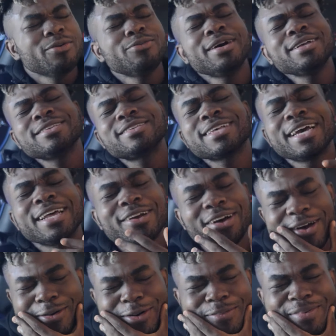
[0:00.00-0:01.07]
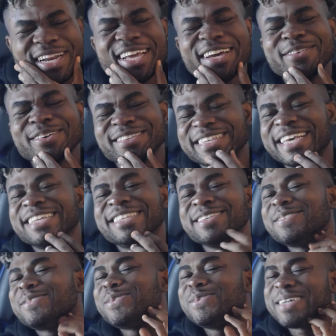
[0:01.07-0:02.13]
on one side, Omah Lay was
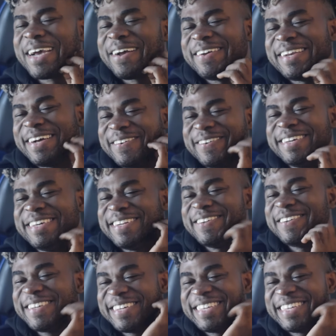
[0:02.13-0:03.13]
getting too carried away, you know.